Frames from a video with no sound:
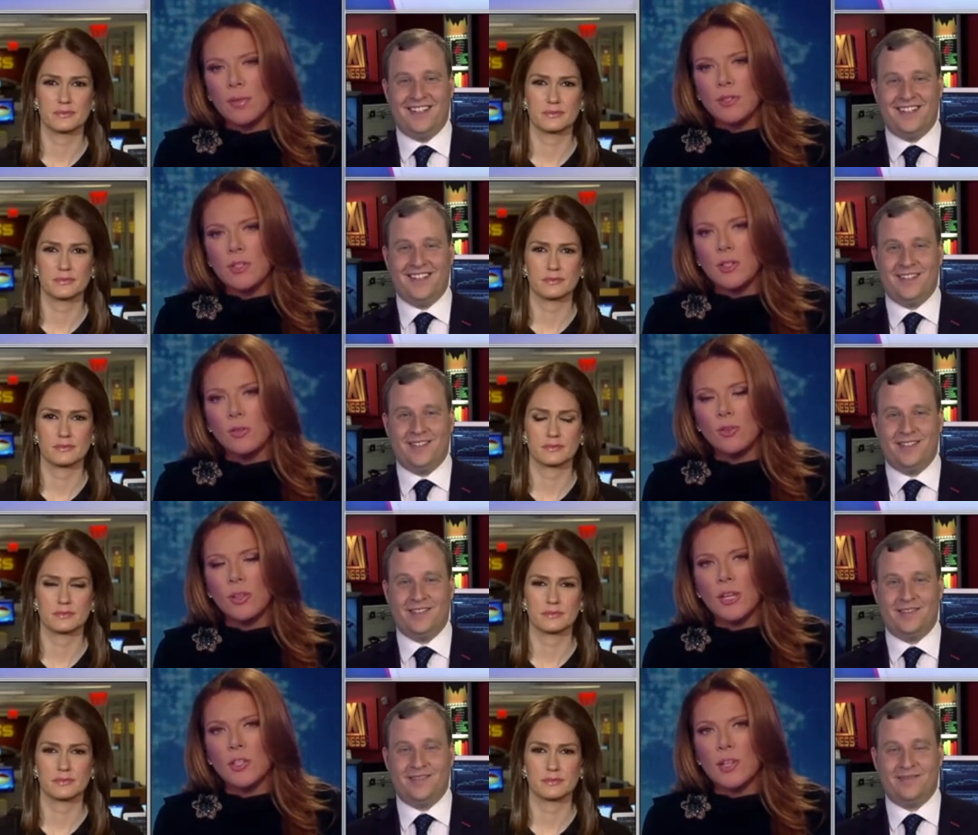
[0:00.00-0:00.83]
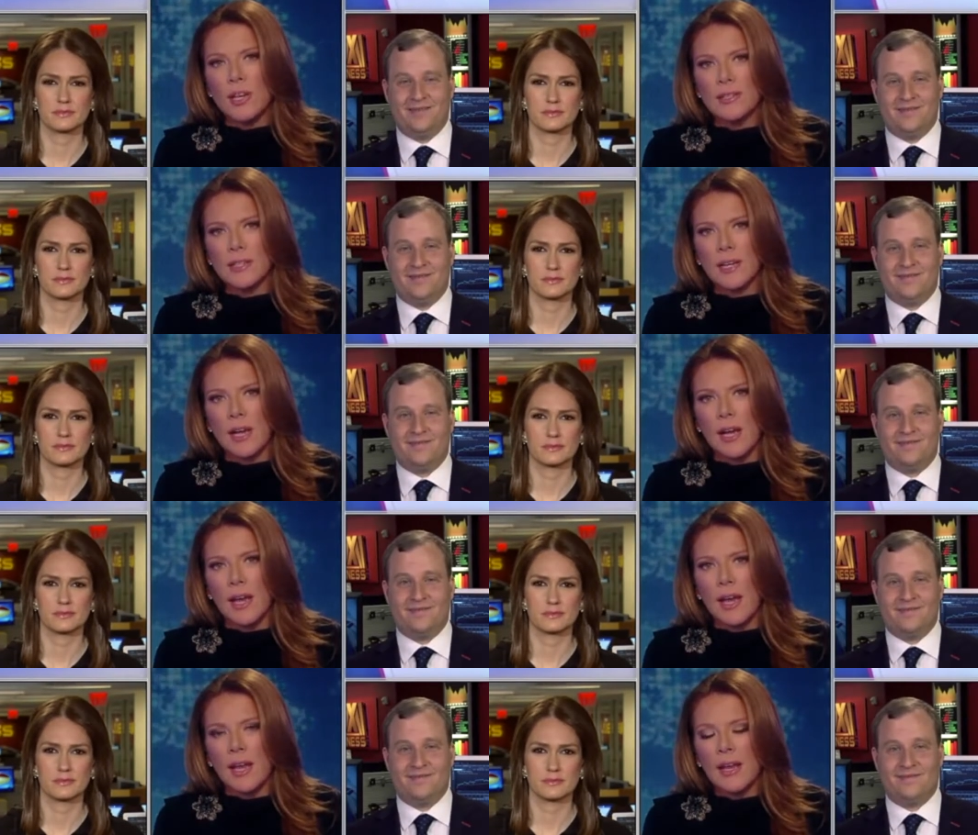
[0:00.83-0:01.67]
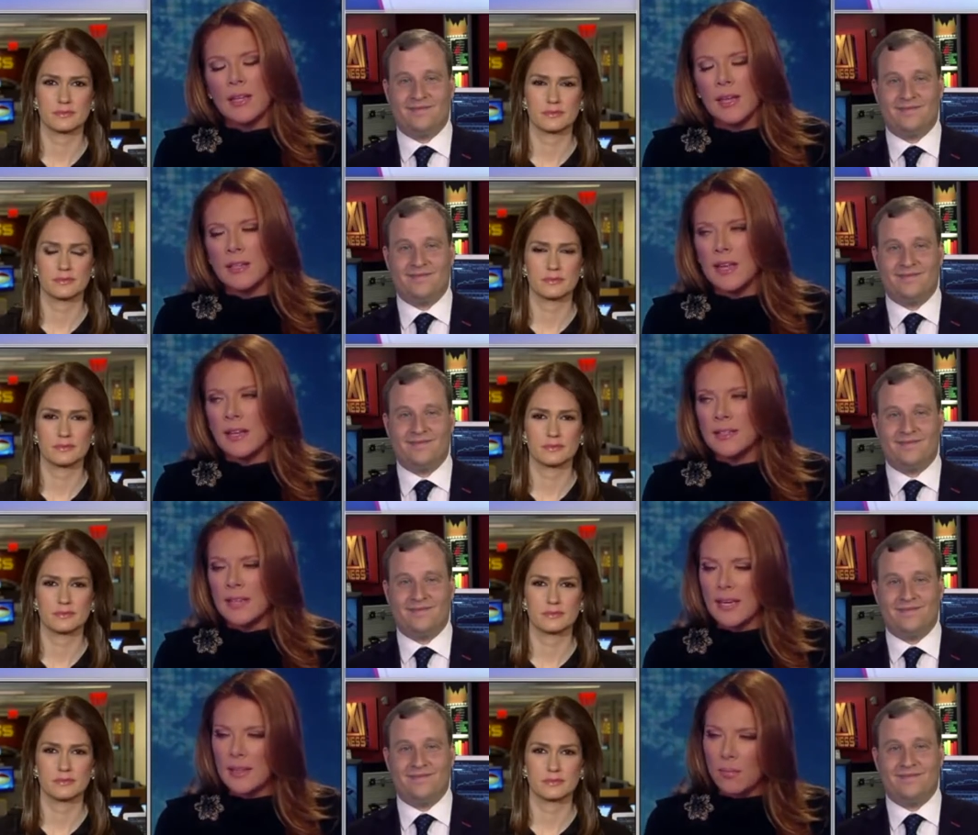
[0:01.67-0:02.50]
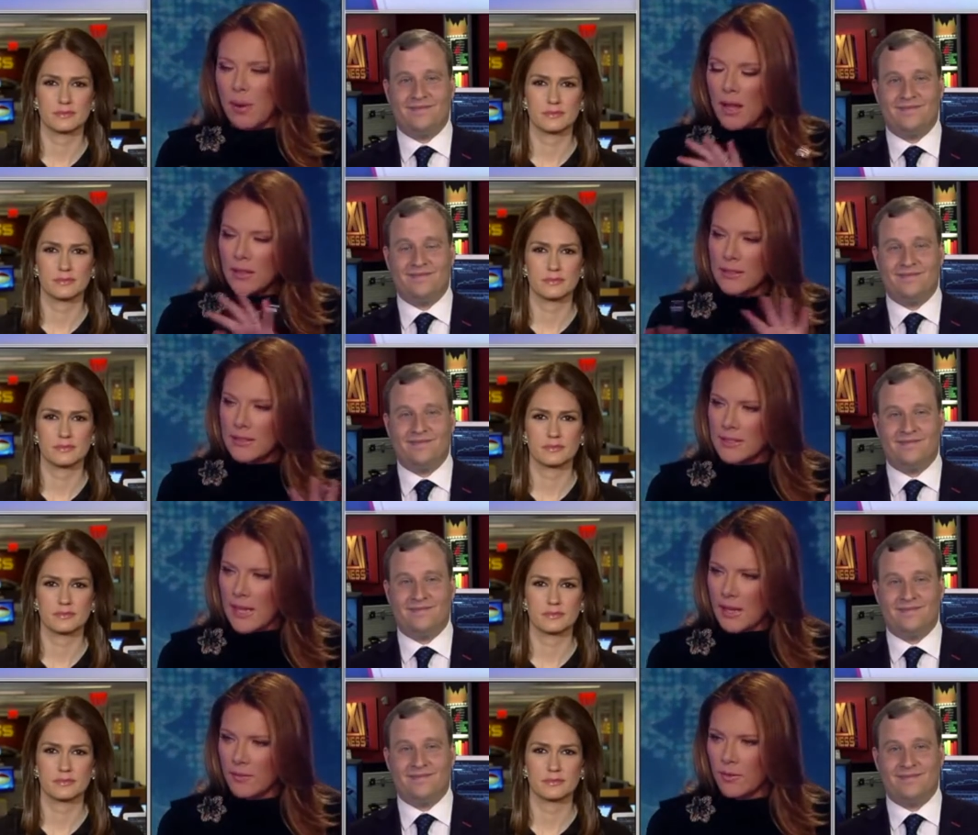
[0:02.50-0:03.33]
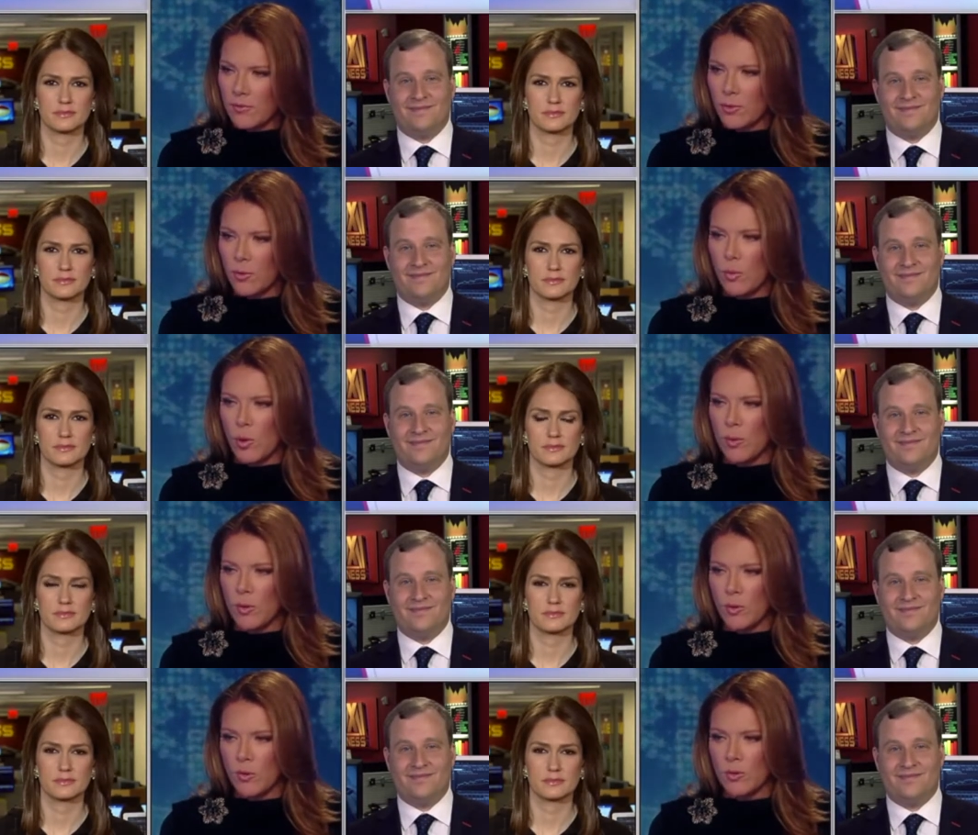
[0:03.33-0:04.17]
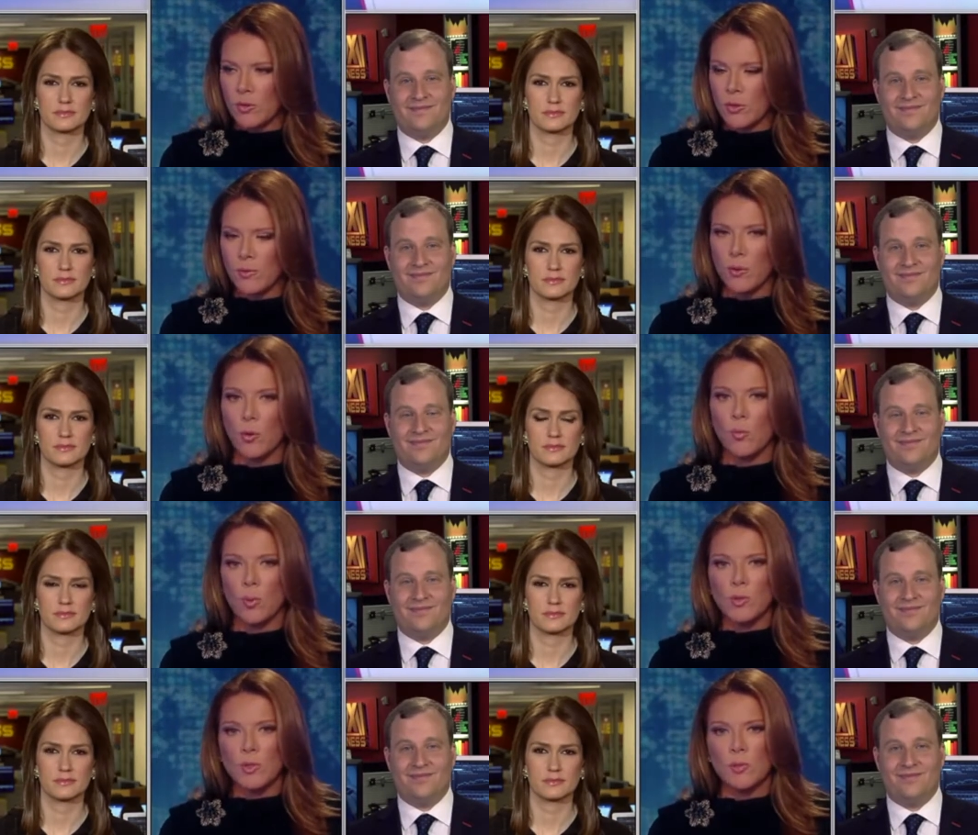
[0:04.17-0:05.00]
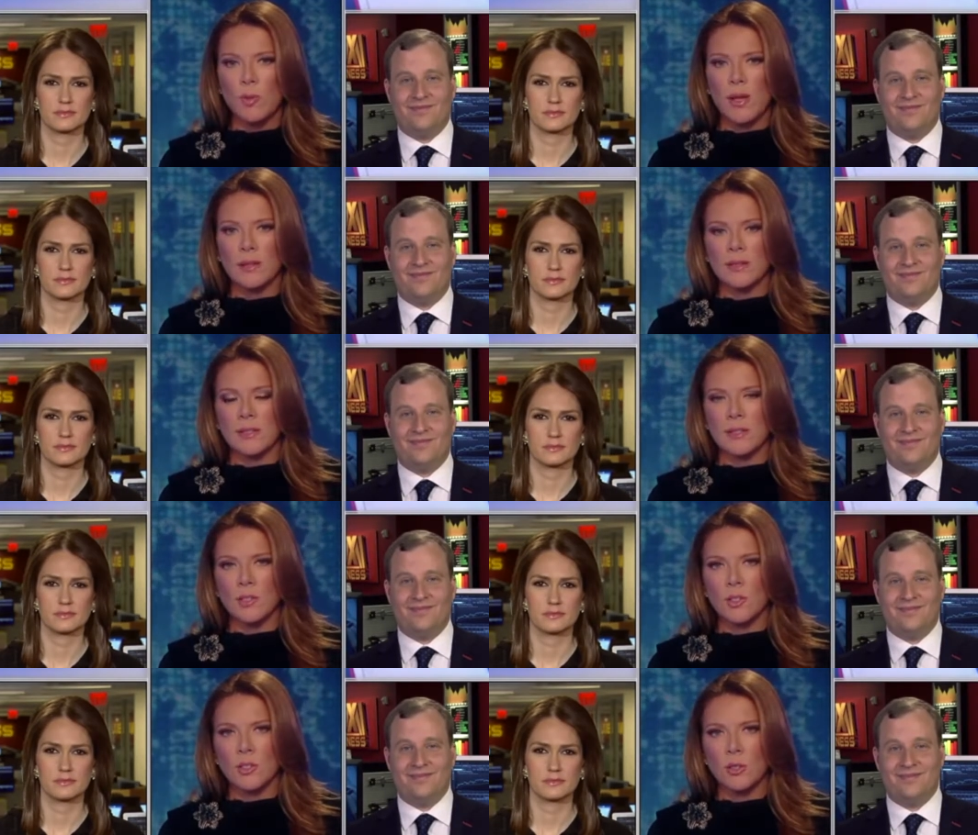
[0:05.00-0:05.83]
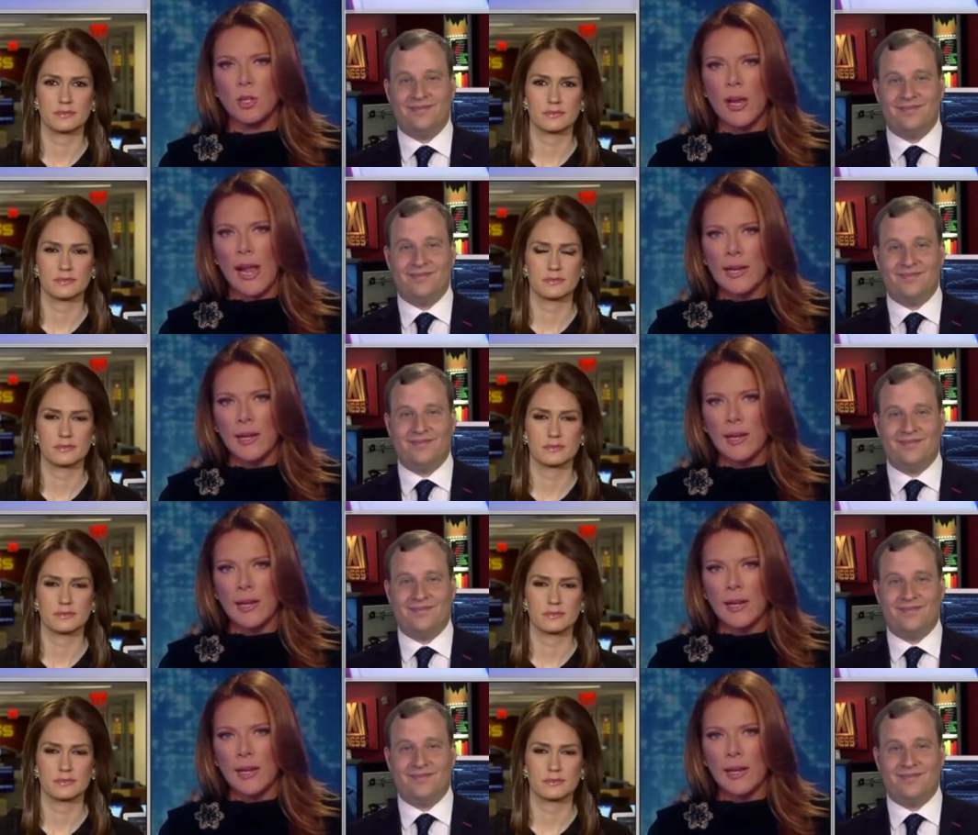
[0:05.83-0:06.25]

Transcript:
Speaker 1: But do you think, Jessica, and, and, and take the politics out of it for a moment or, or sort of your own personal politics and just look at it